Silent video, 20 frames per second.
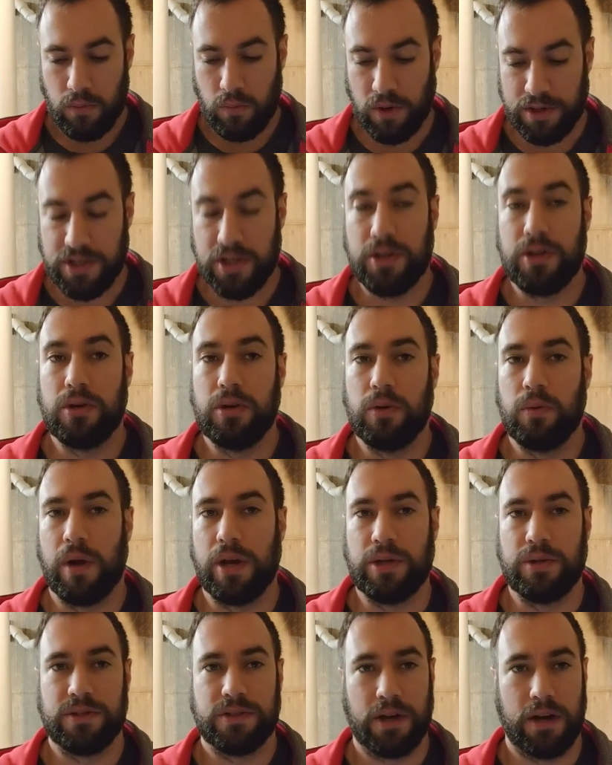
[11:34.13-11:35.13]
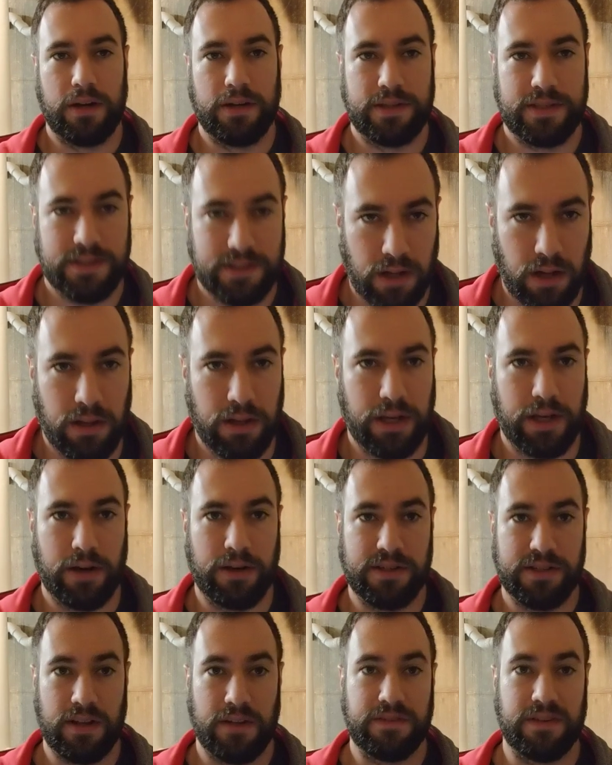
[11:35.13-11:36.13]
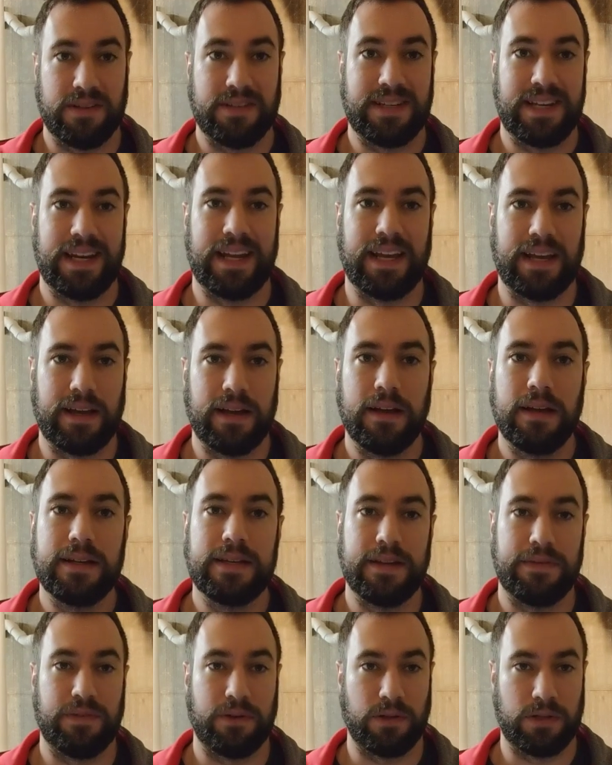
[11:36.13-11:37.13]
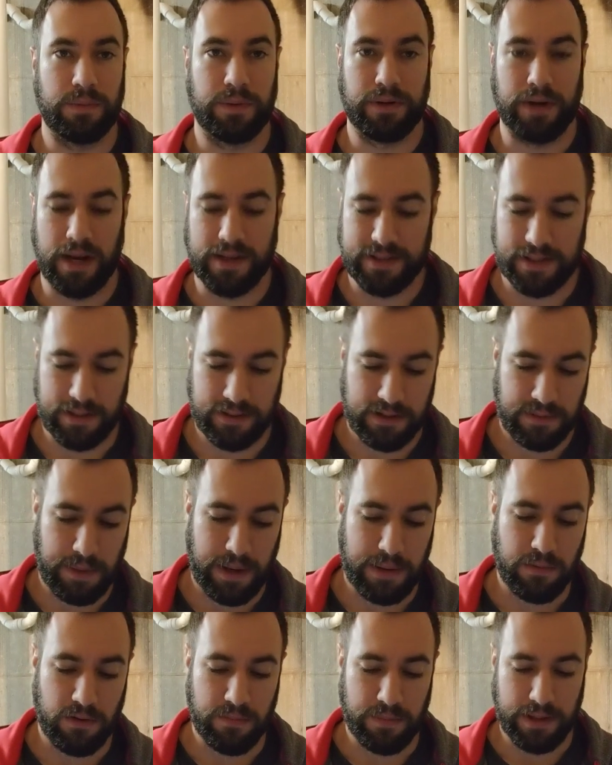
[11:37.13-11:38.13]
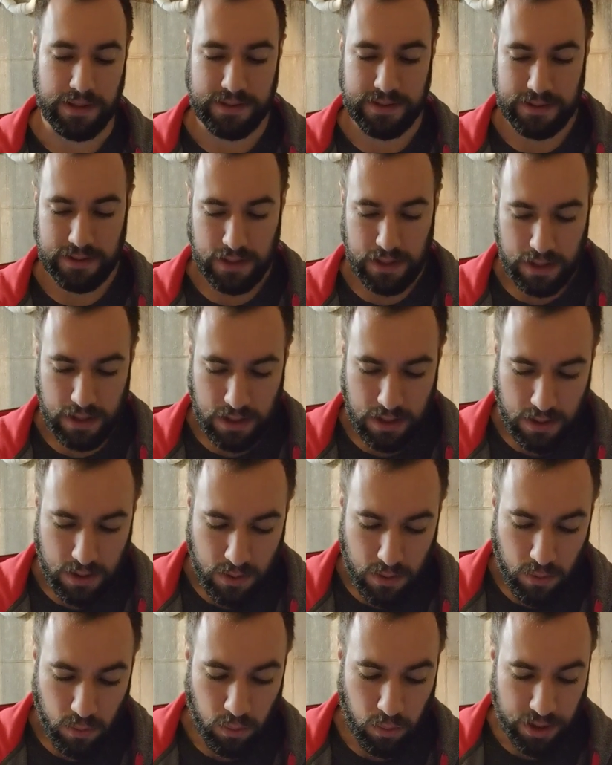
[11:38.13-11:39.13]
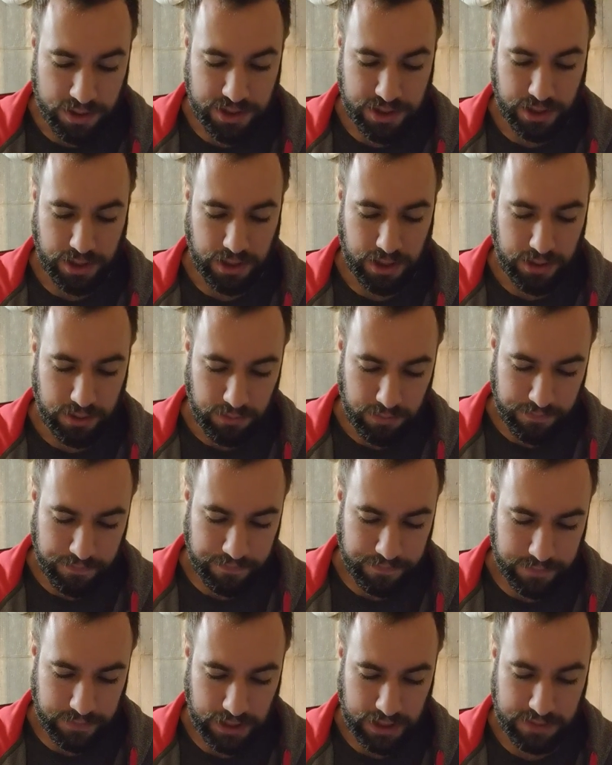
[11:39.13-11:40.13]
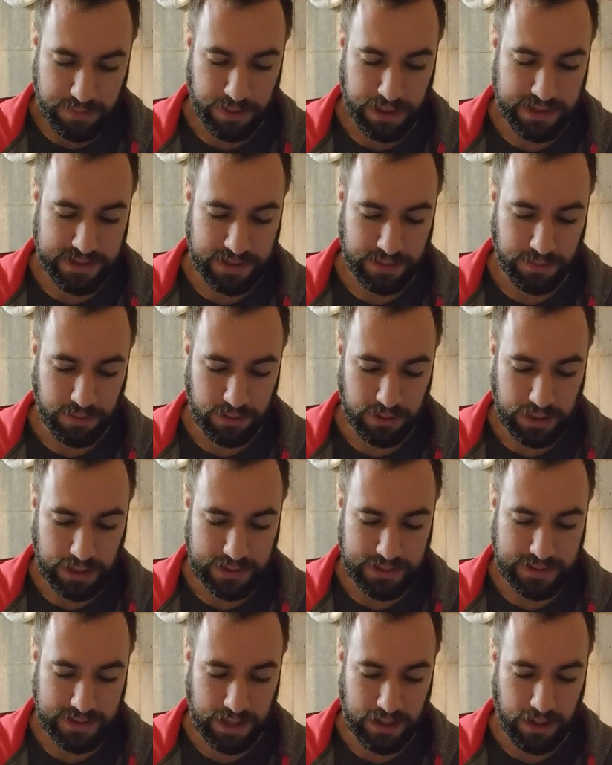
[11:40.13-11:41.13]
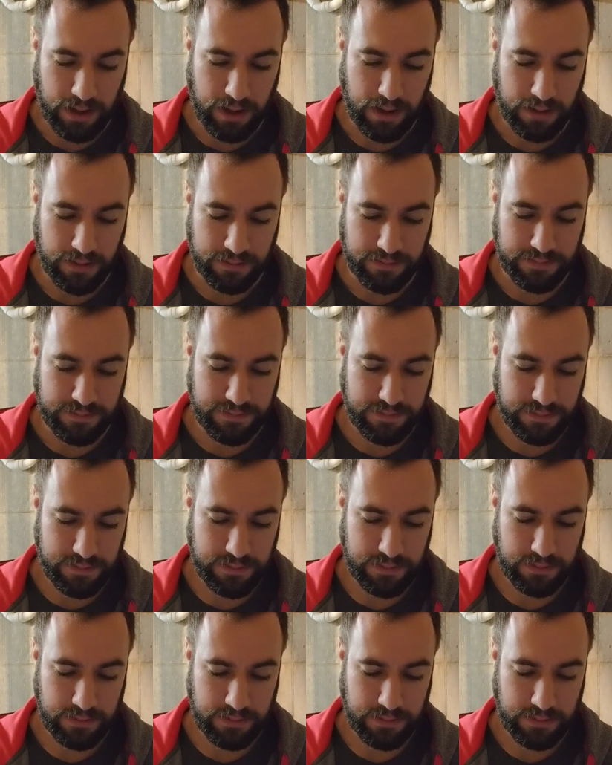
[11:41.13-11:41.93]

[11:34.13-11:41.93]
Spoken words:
what to do when you start stalling or stuff starts getting difficult to progress in the main movements. What you're gonna do, it's pretty simple. Instead of